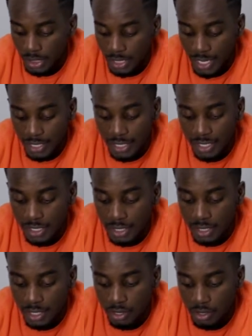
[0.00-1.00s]
Get
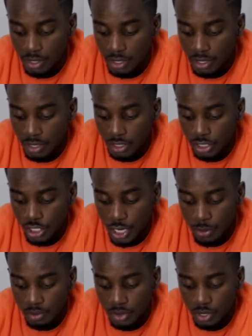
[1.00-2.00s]
these
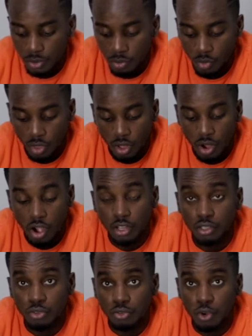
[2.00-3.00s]
shapes
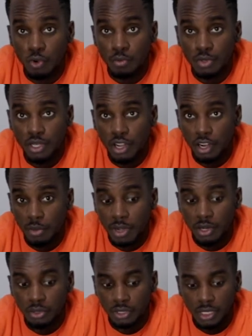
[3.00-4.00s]
on the foam, cut them
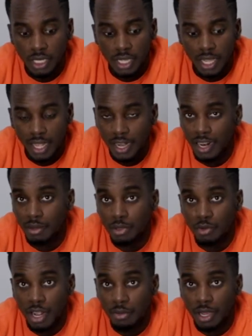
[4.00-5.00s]
out, and then I'll
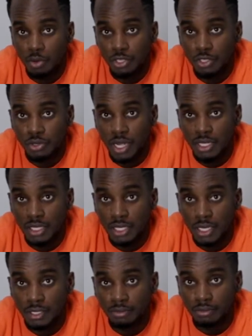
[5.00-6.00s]
be right back with you guys,
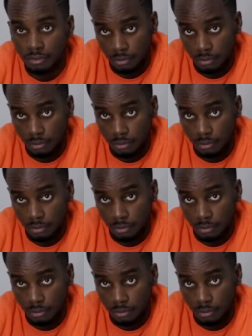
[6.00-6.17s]
alright?